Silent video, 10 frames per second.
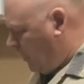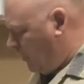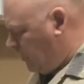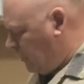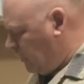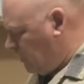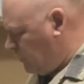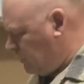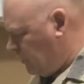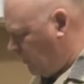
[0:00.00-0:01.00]
gonna
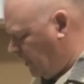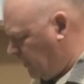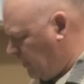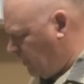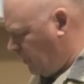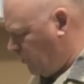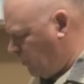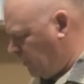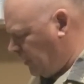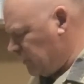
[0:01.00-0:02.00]
see what I can come up
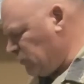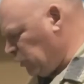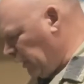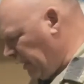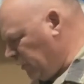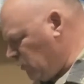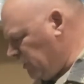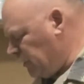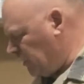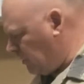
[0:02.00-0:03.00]
with. I got some
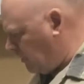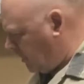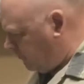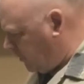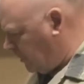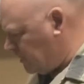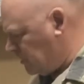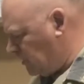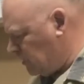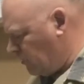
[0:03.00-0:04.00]
plywood and various
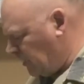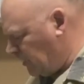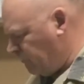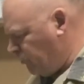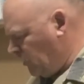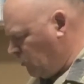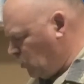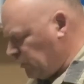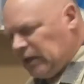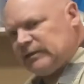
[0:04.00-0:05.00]
things. I'm gonna
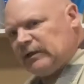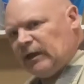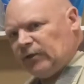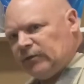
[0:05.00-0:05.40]
put that together,